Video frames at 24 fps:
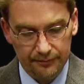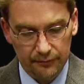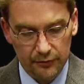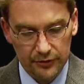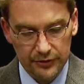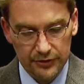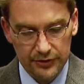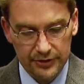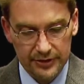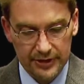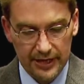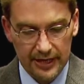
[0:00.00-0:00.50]
We'll
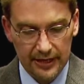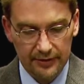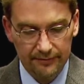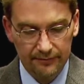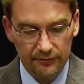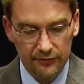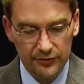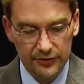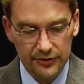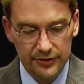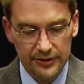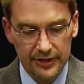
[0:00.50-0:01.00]
just take
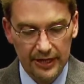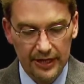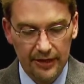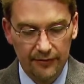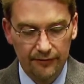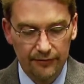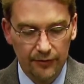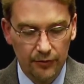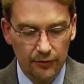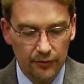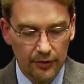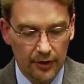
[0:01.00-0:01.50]
we'll just take a
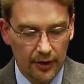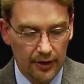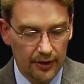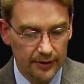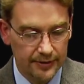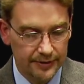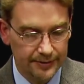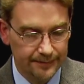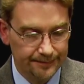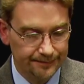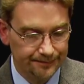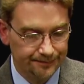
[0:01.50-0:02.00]
few cards.